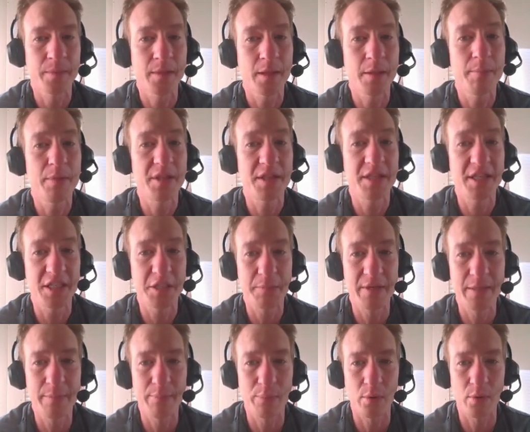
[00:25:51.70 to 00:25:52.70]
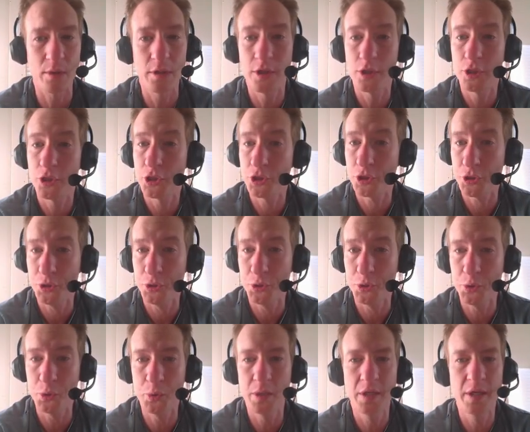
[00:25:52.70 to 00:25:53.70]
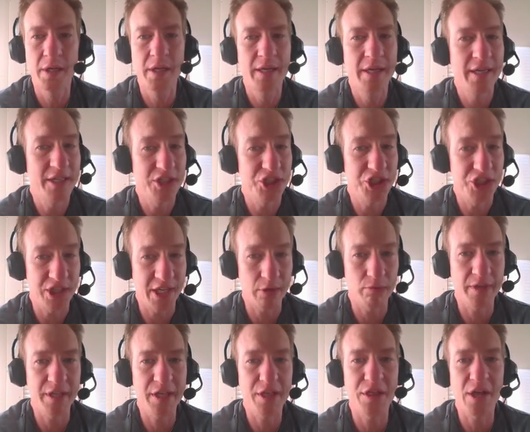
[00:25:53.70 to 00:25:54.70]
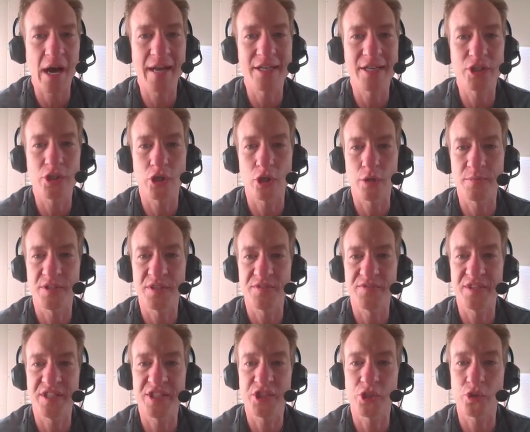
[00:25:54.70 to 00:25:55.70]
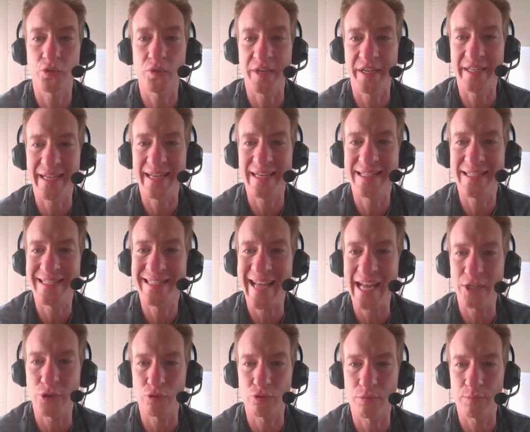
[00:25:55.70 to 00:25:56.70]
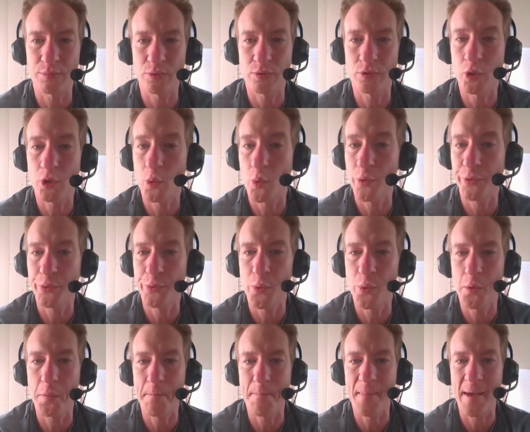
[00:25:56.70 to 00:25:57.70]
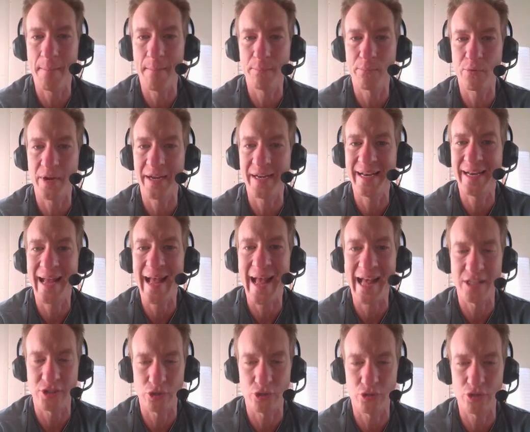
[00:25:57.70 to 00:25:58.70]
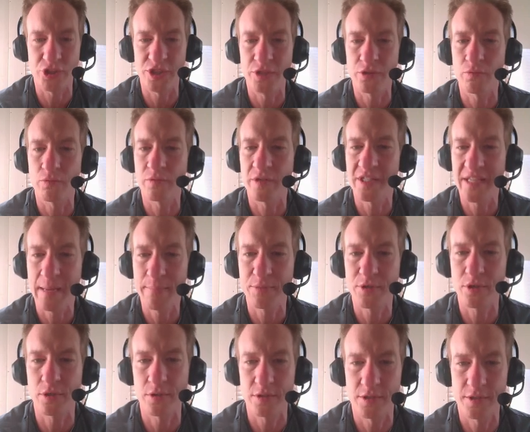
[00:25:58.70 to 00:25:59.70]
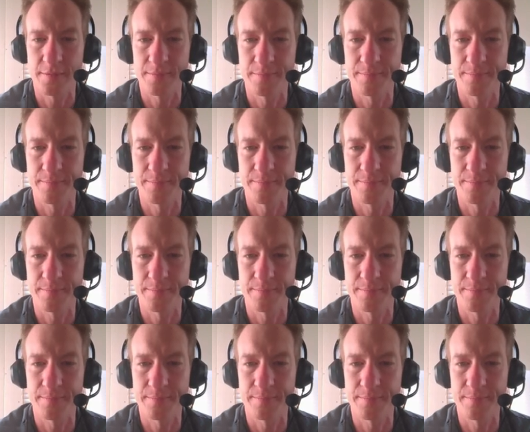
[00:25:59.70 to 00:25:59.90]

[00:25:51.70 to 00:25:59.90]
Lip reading: But these people, too, generally thought in terms of discrete and saturable quote-unquote membrane estrogen receptors.